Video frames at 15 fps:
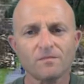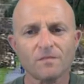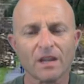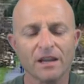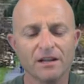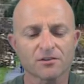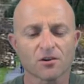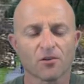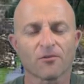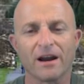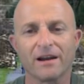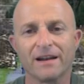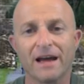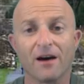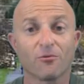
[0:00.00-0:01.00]
And so
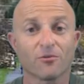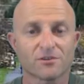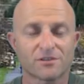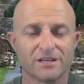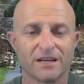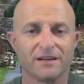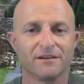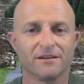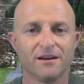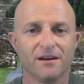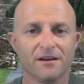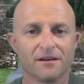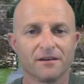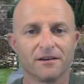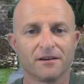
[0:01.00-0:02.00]
right now we're seeing
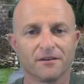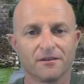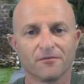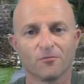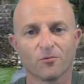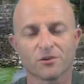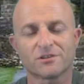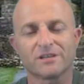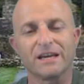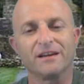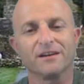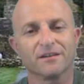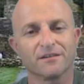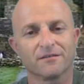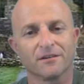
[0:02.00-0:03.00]

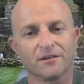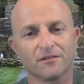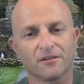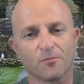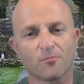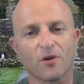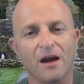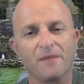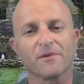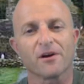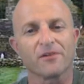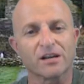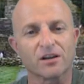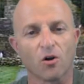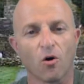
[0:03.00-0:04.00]
the
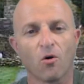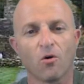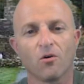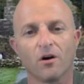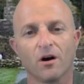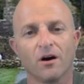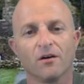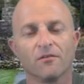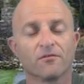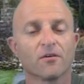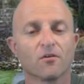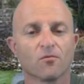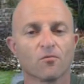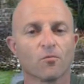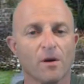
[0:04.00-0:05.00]
primary goal
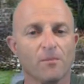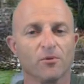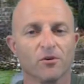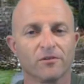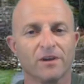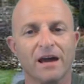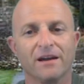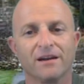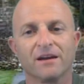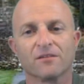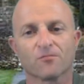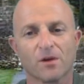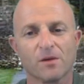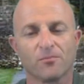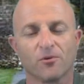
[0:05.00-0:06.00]
of RippleNet
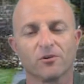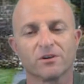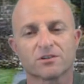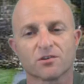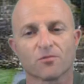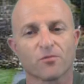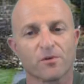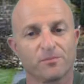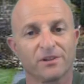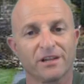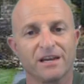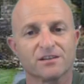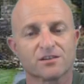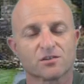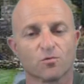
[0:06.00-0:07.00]
and Ripple is to
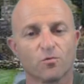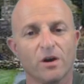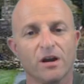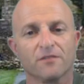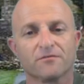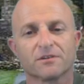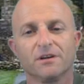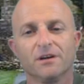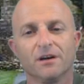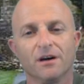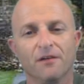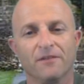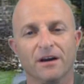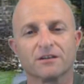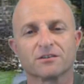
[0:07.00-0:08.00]
replace SWIFT.
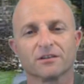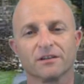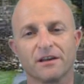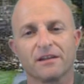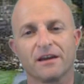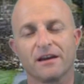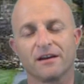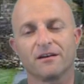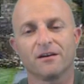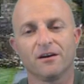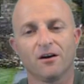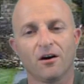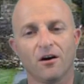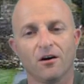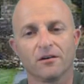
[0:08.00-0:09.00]
Eventually
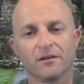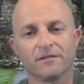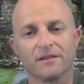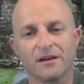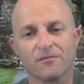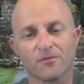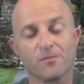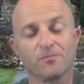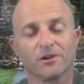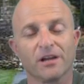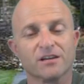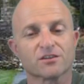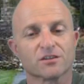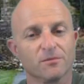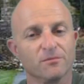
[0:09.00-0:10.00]
they
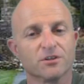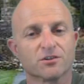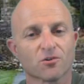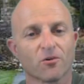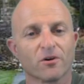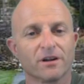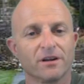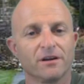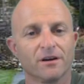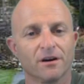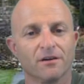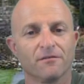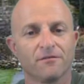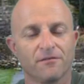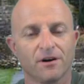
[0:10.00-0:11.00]
replace the majority
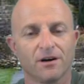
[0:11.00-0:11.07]
of